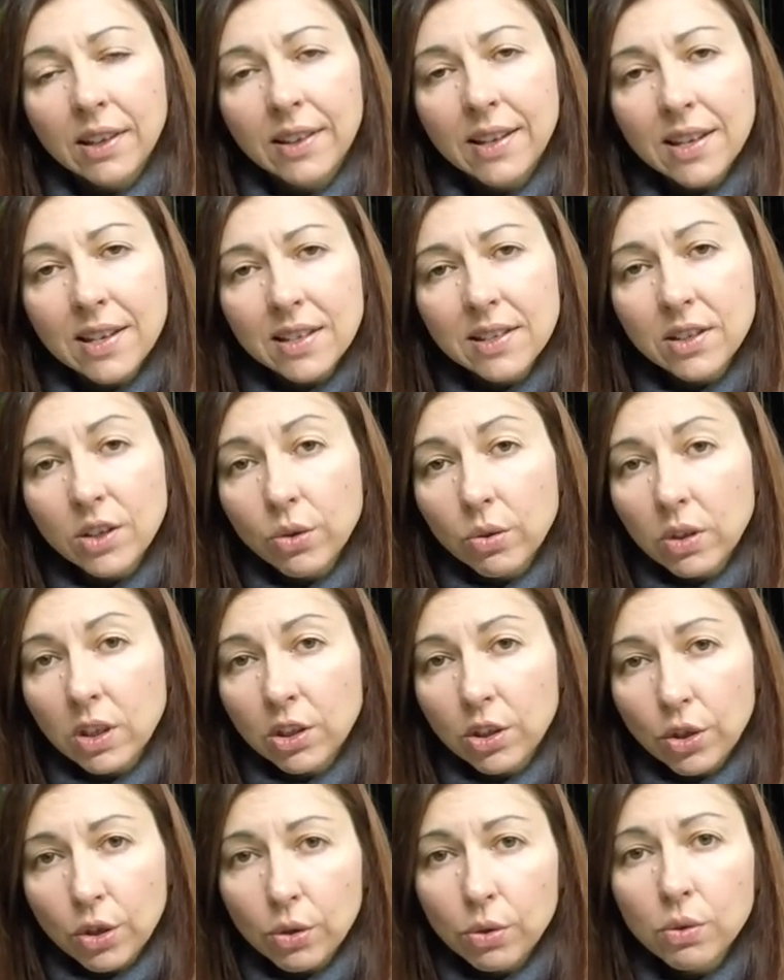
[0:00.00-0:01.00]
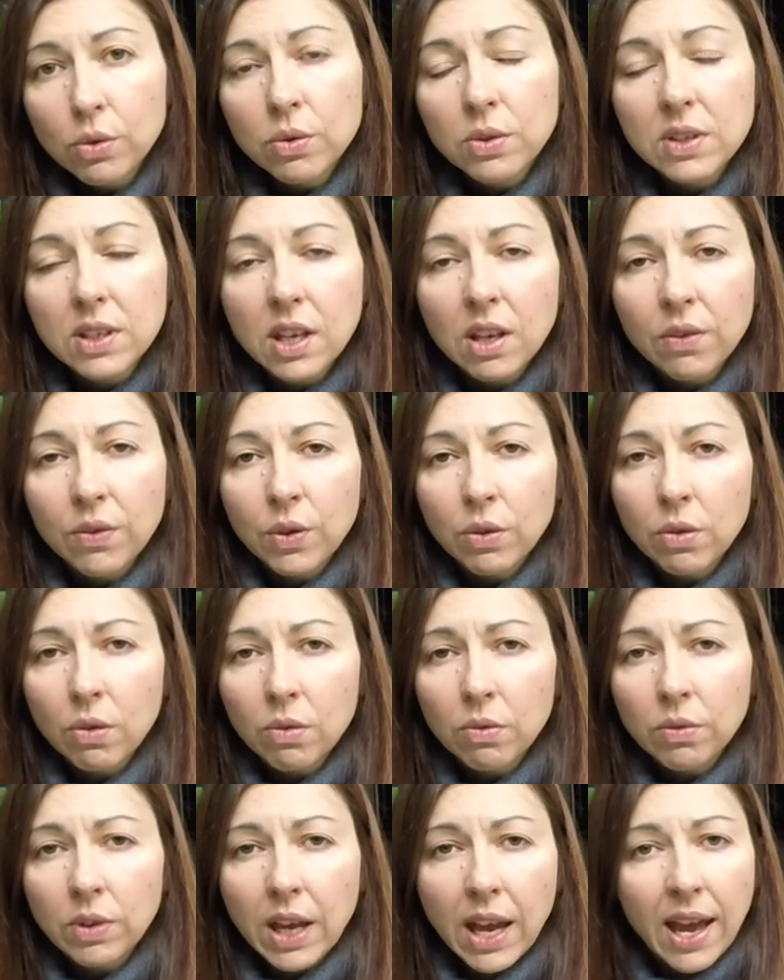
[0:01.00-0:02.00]
This you can use if you
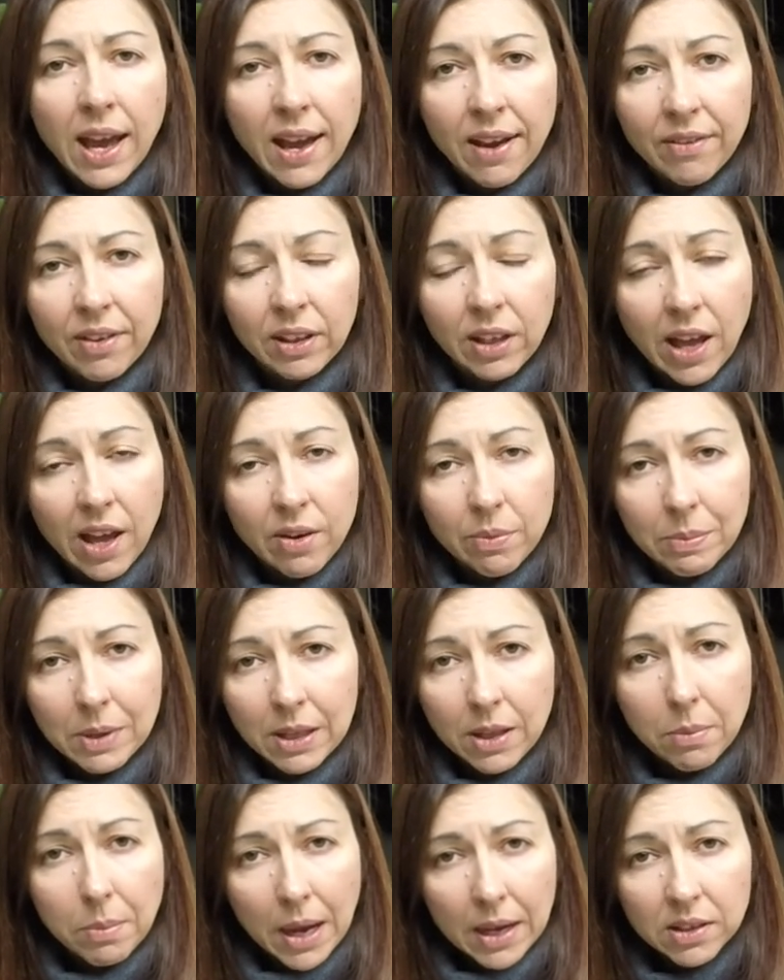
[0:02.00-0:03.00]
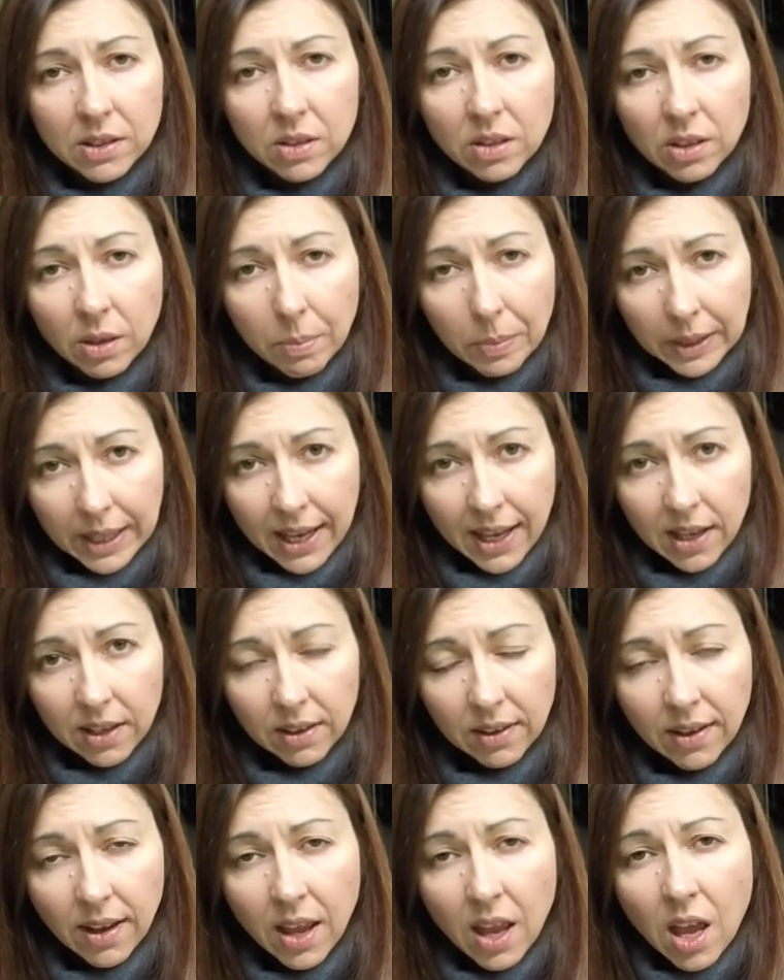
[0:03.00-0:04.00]
don't have a lot of mealy bugs on the
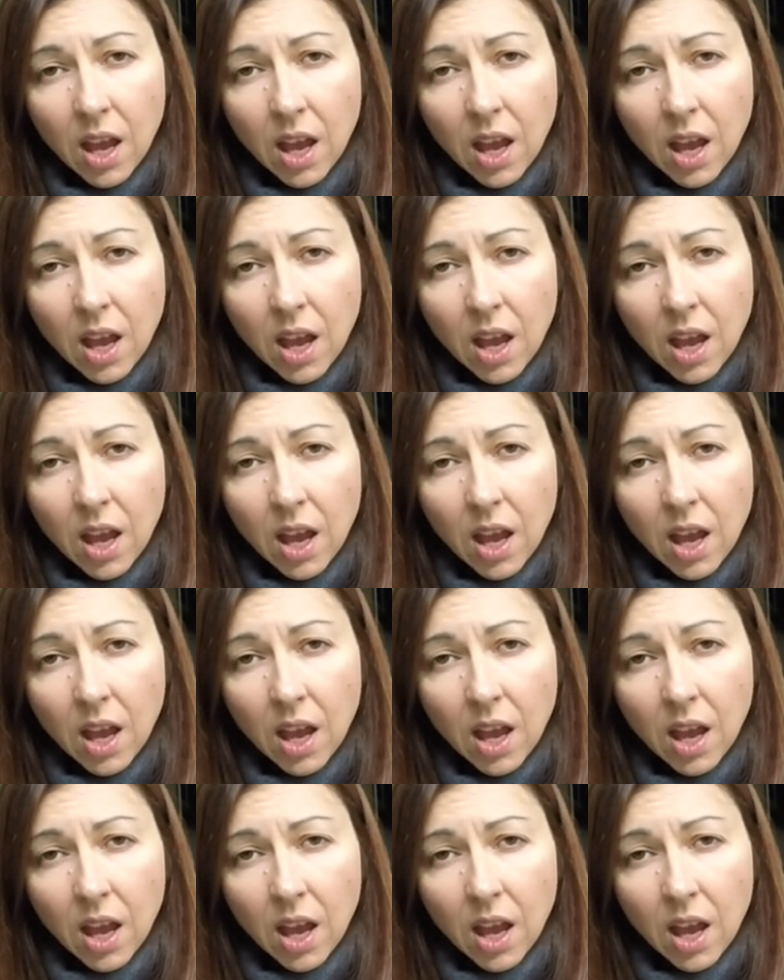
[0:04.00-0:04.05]
plant.